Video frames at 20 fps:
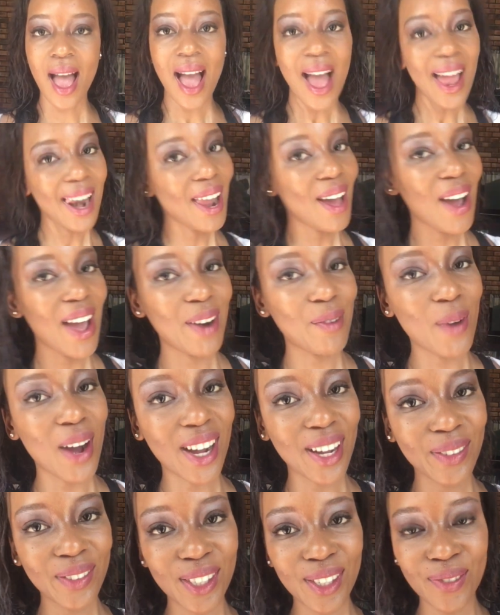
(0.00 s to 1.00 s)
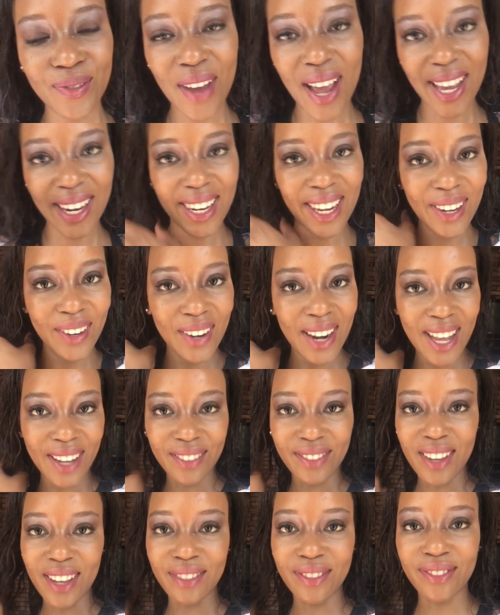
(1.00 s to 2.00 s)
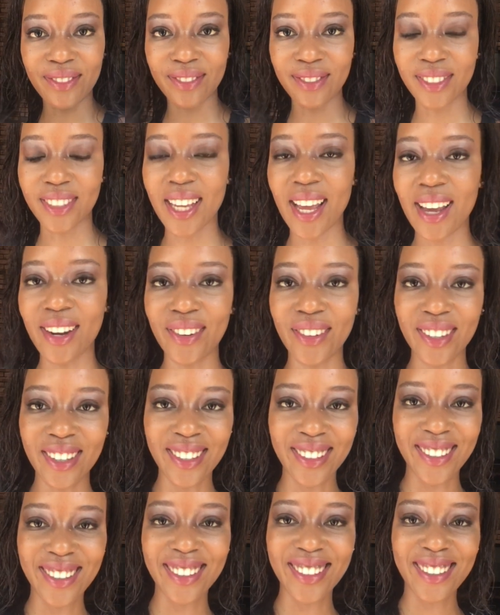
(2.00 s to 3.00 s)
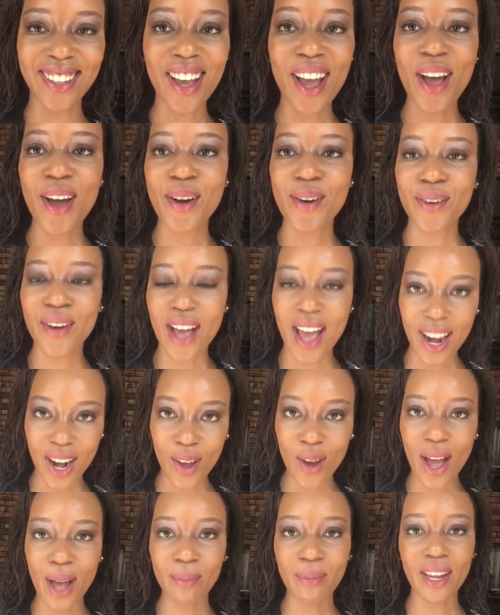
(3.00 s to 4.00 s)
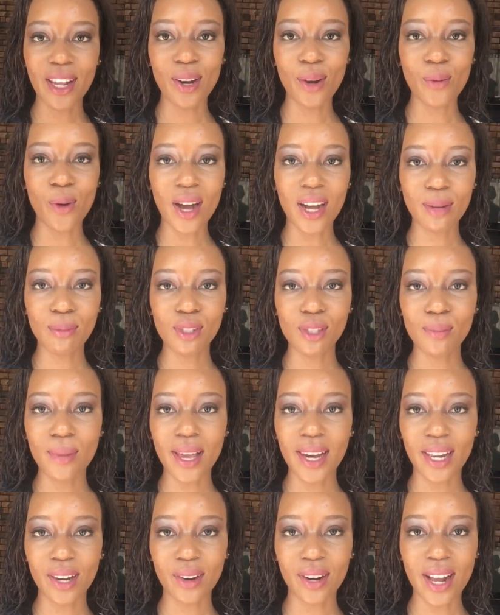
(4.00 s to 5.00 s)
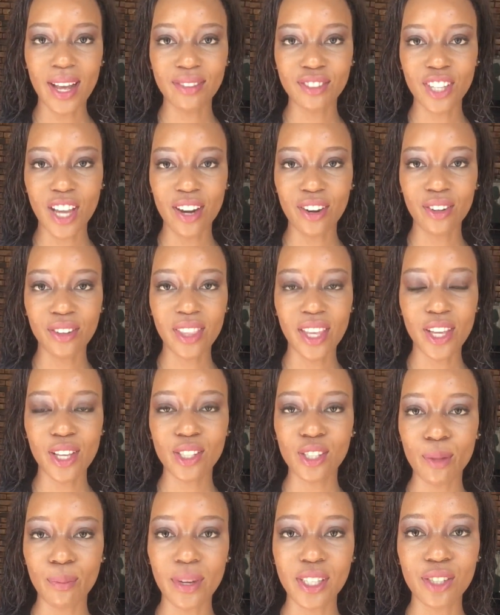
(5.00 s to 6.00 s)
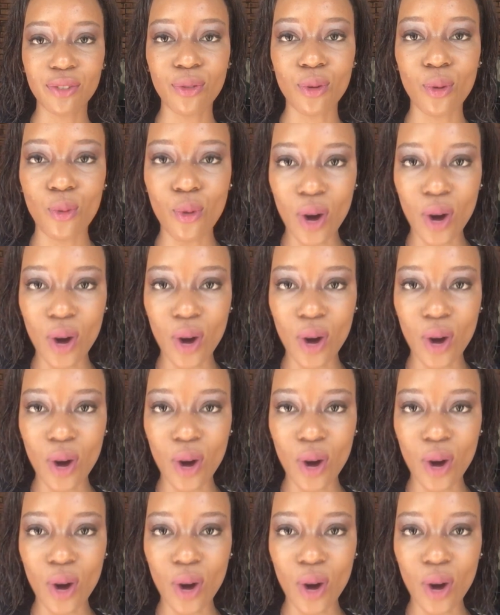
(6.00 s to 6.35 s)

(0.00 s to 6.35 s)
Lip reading: Hello and welcome to my Lelo Life channel. Hello, I'm Lelo. Welcome to my Lelo Life channel. Thank you so much for